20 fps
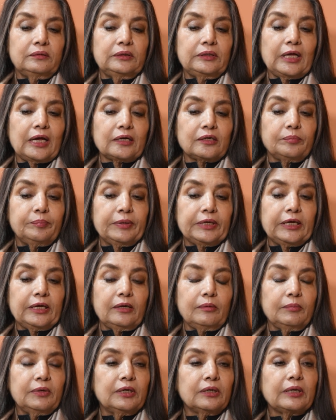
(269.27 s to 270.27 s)
that
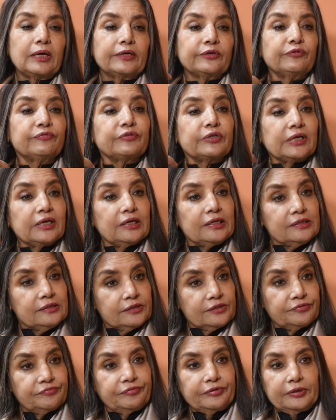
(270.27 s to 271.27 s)
became a kind of
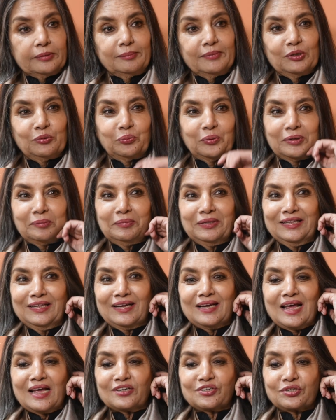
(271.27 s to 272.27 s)
cult film. It won me
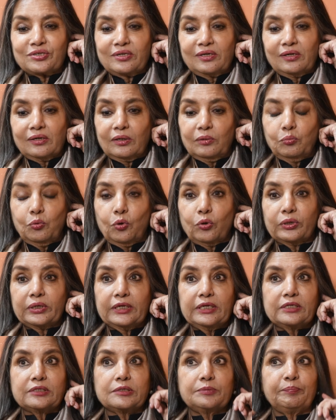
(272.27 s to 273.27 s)
the national award.
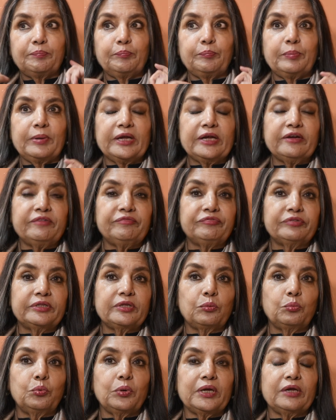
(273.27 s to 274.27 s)
It paved
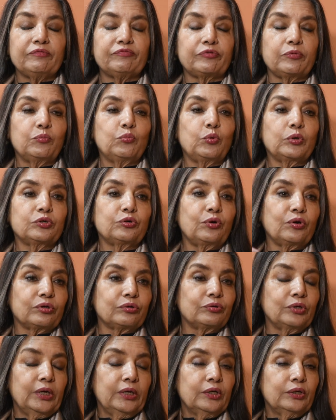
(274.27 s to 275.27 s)
the way from what got
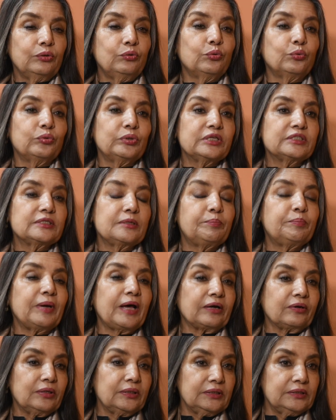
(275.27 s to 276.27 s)
known as the
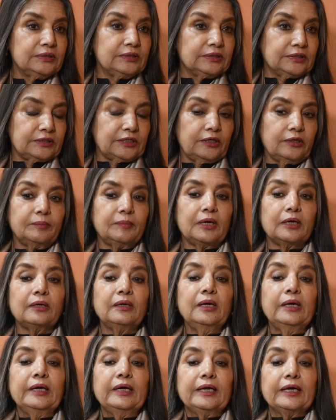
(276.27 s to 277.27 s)
parallel cinema.
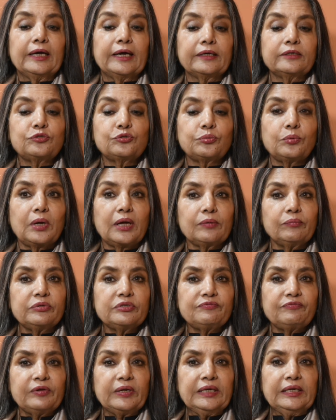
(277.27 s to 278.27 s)
And so I
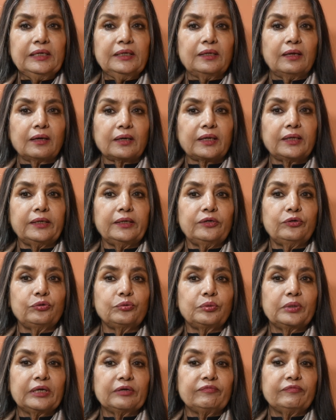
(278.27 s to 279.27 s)
was very lucky
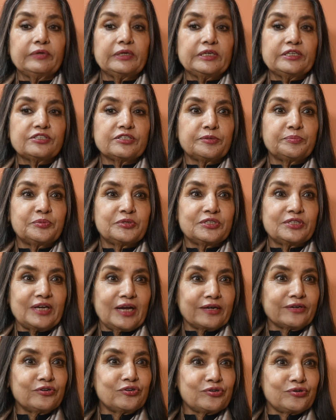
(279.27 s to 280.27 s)
to get very
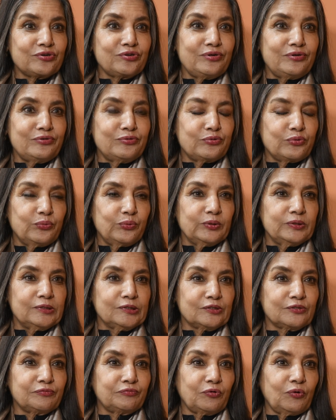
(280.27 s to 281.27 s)
substantial
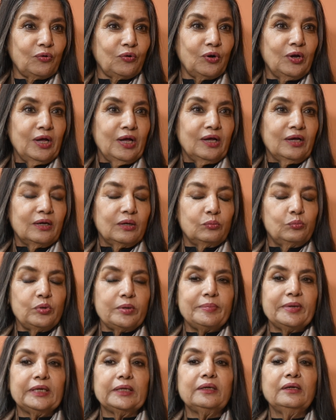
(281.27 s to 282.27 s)
roles for
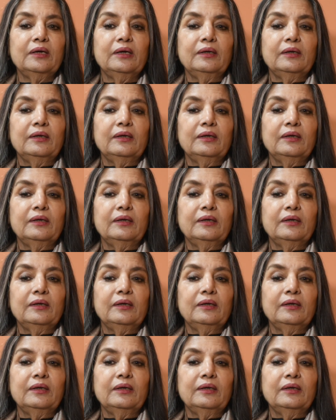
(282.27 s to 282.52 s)
women,